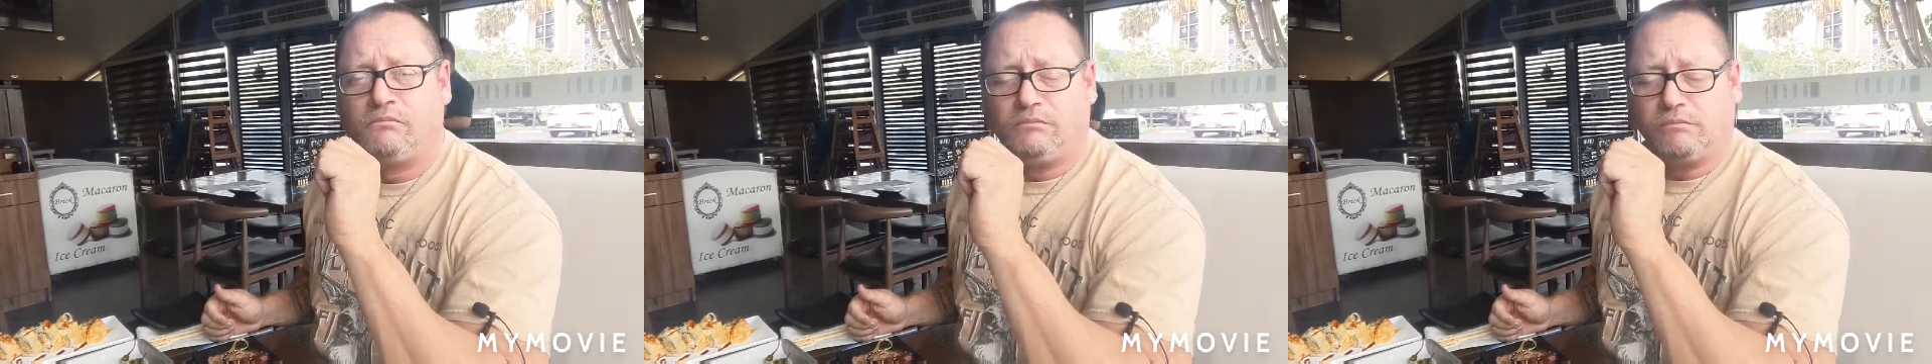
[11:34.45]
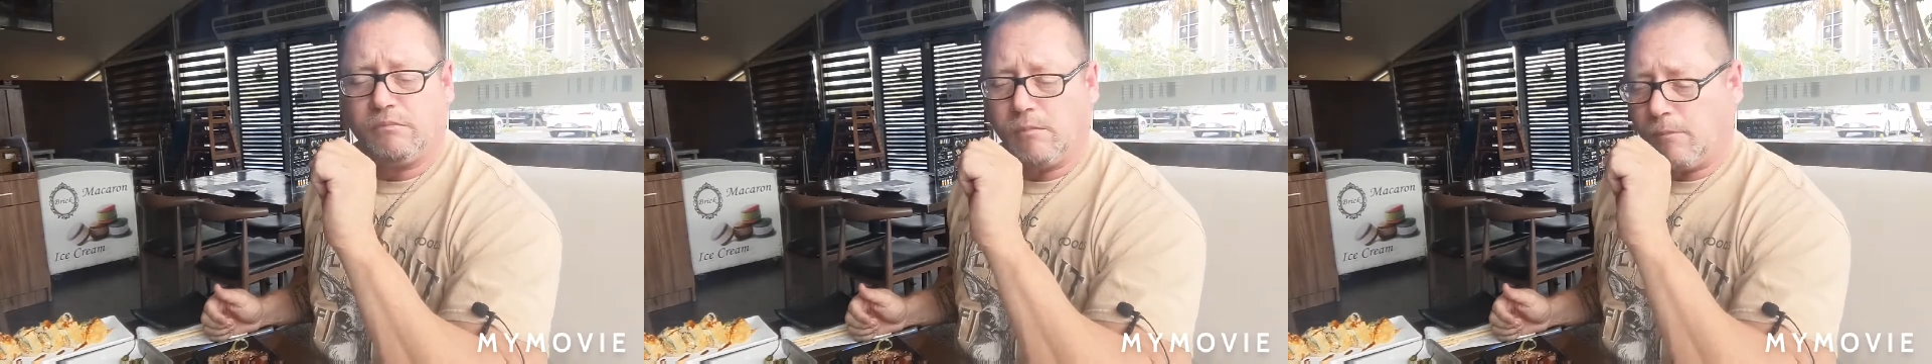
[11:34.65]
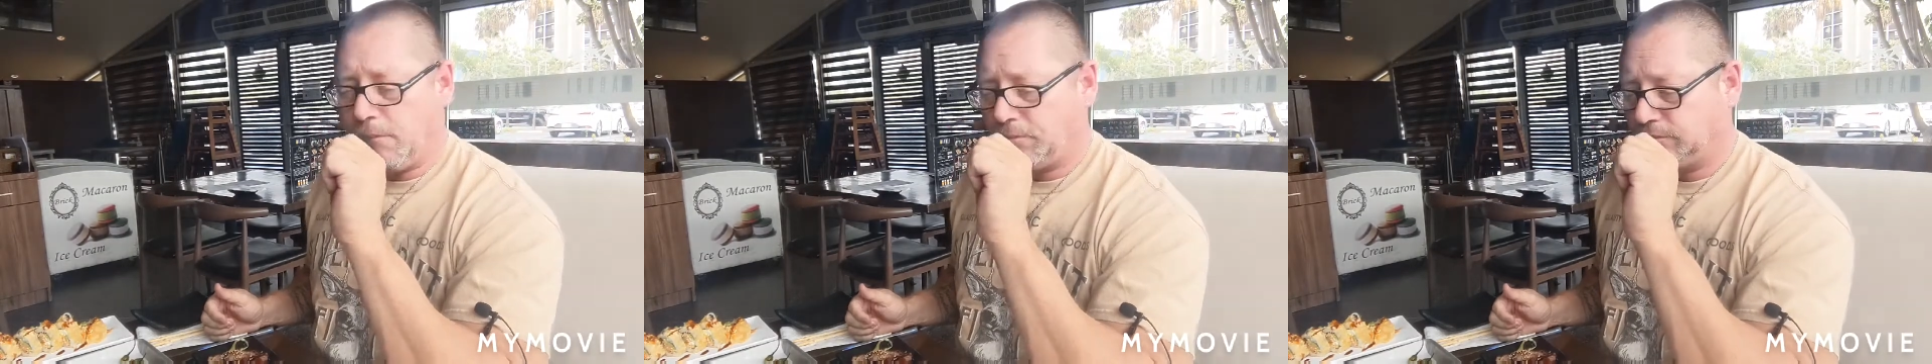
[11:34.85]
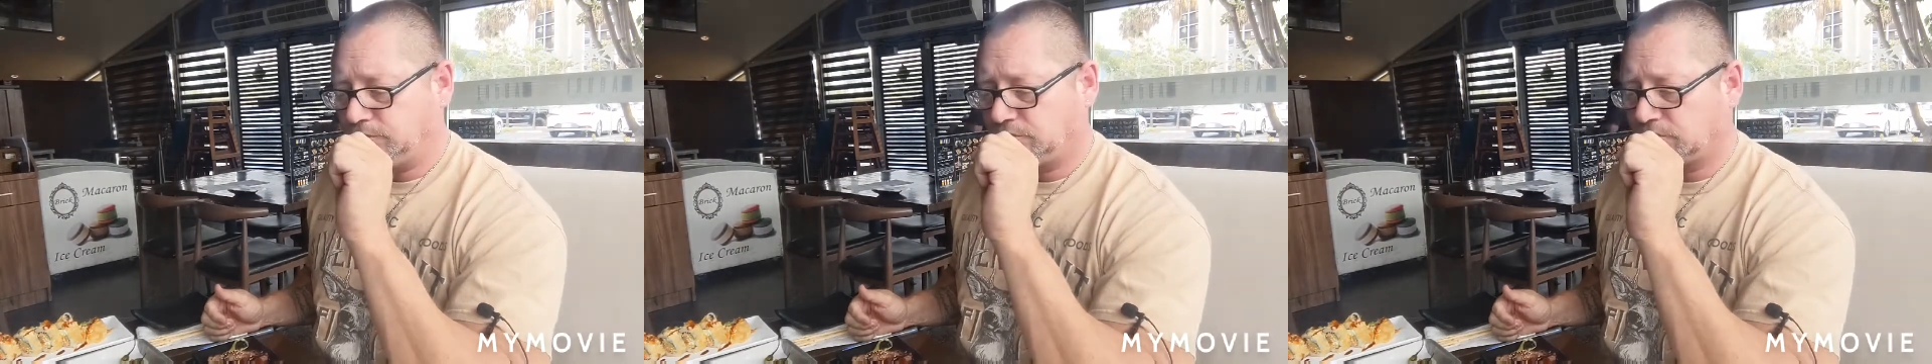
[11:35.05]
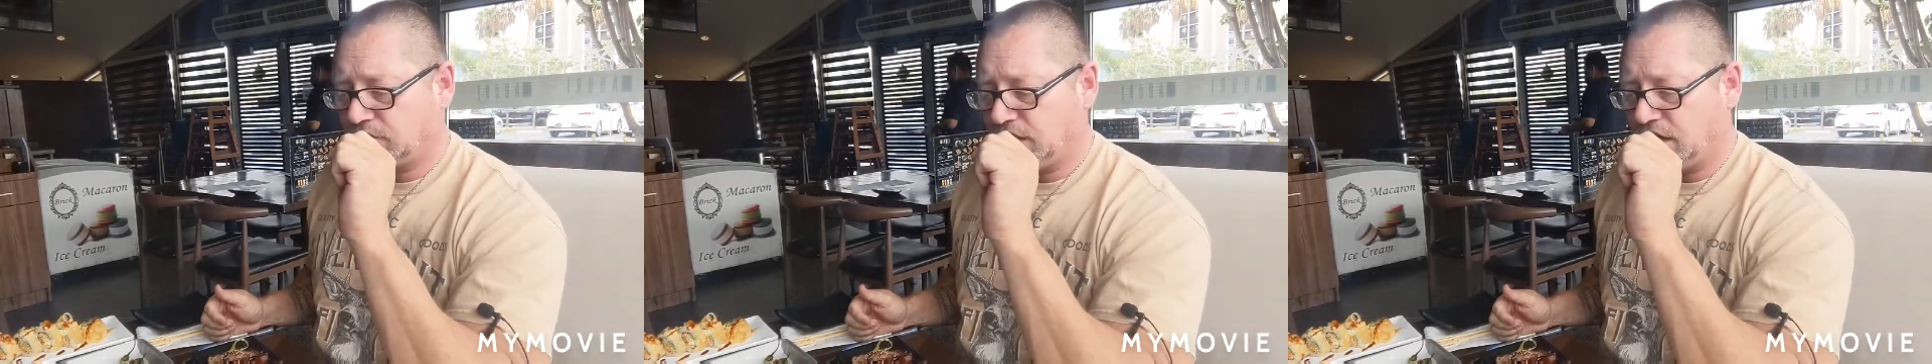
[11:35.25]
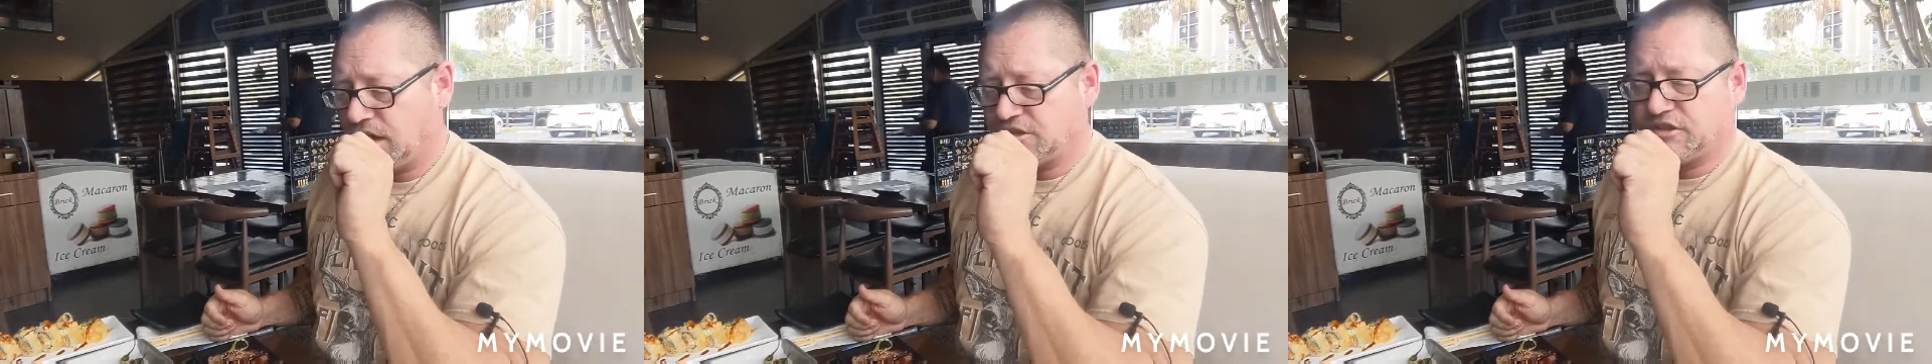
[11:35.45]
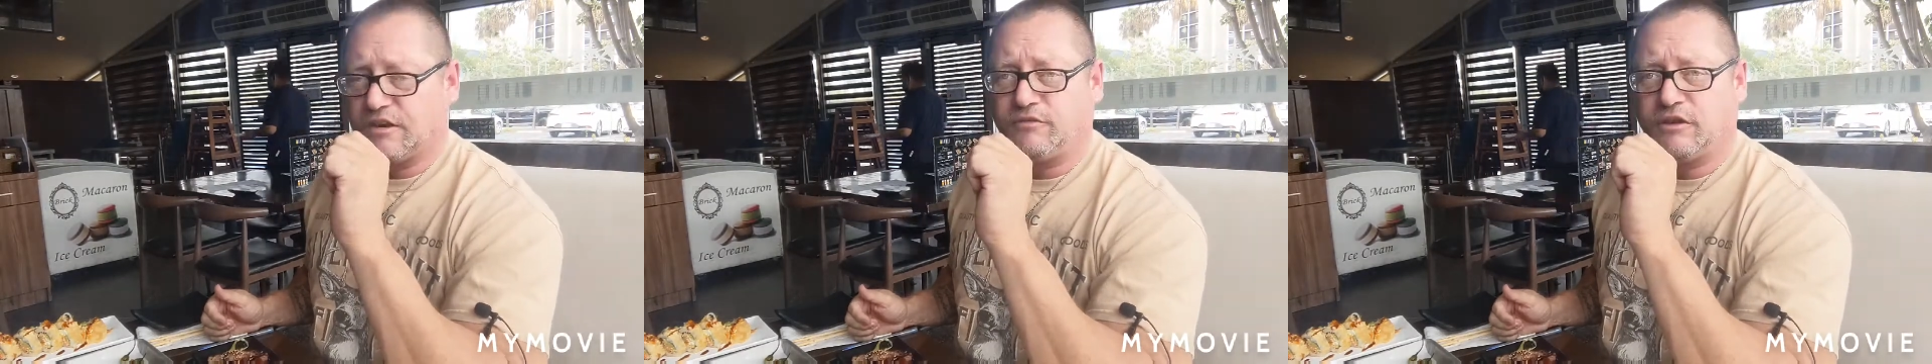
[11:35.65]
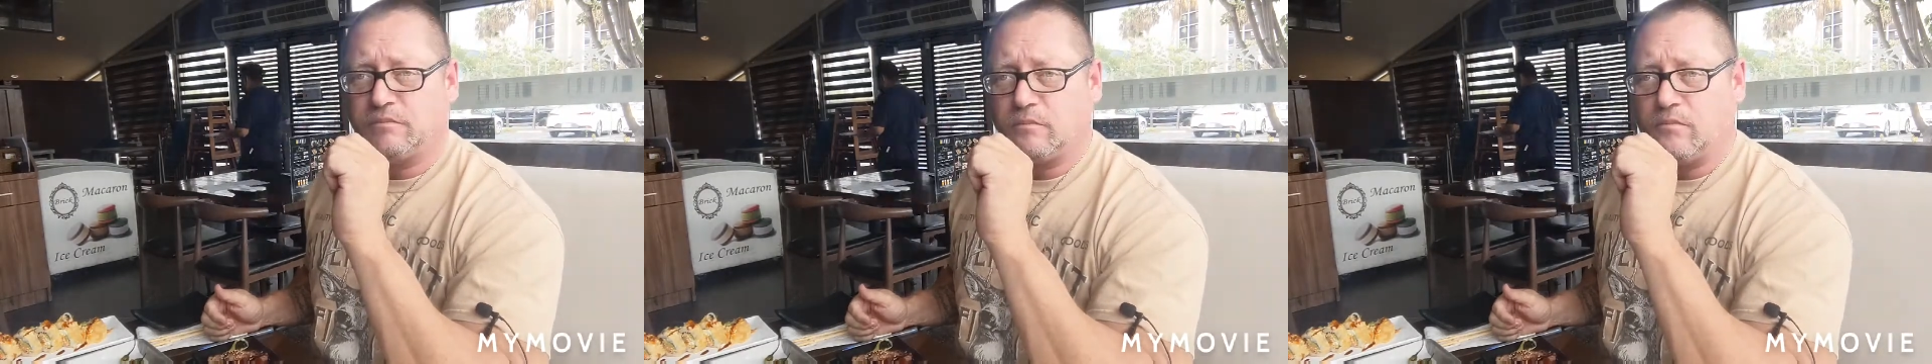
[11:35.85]
Hmm. That's
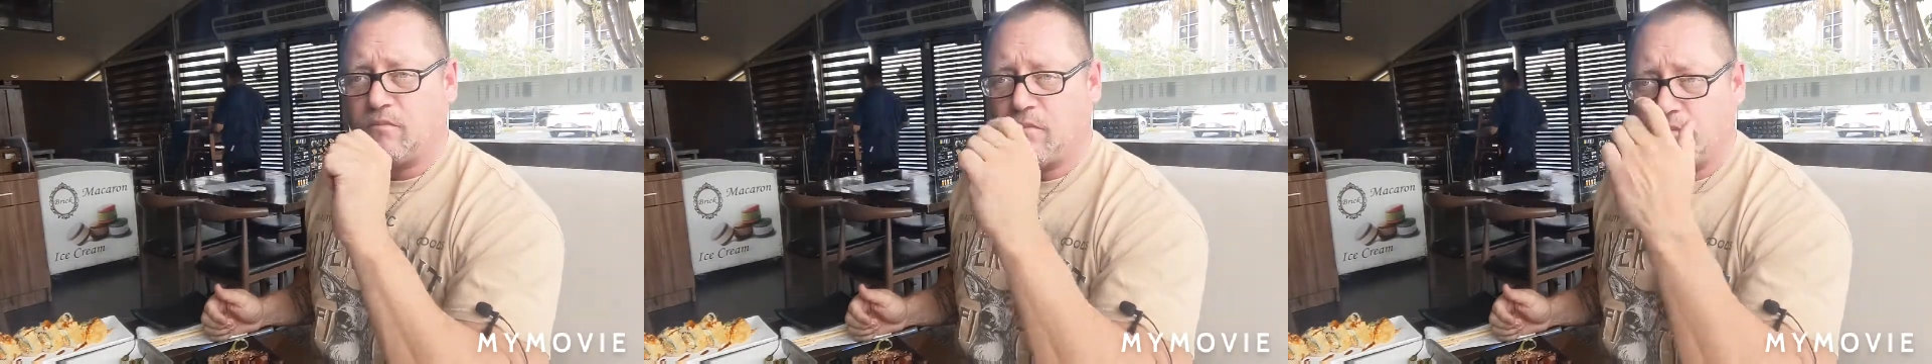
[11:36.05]
different.